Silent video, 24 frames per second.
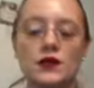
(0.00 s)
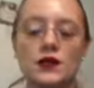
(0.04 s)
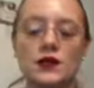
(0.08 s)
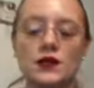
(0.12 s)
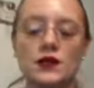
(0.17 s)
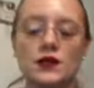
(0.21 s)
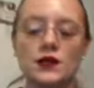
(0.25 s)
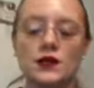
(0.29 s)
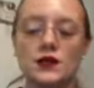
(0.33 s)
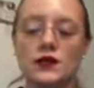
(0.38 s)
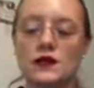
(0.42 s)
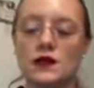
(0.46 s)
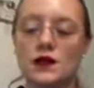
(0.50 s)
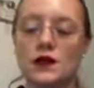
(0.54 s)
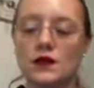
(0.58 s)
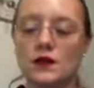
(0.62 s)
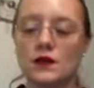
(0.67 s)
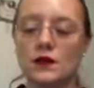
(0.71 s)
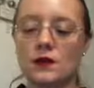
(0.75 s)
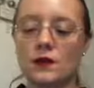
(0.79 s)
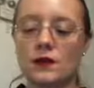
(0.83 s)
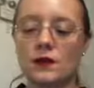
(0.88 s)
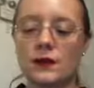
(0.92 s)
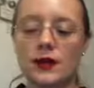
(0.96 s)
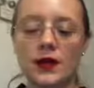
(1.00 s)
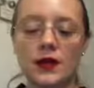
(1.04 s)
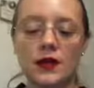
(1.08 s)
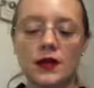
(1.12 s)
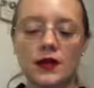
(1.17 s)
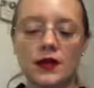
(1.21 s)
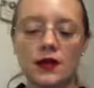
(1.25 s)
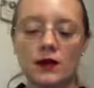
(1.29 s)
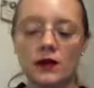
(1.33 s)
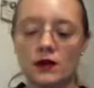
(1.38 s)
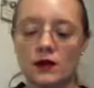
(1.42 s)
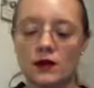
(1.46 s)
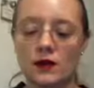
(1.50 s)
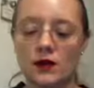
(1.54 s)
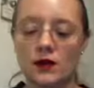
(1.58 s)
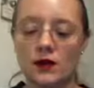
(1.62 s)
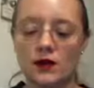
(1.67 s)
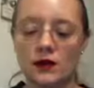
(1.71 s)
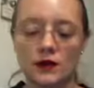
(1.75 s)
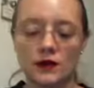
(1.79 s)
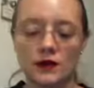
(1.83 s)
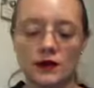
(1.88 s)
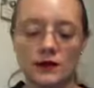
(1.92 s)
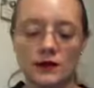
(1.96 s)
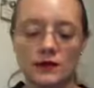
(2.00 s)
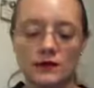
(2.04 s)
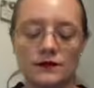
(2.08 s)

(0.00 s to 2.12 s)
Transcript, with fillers: is a pinker color,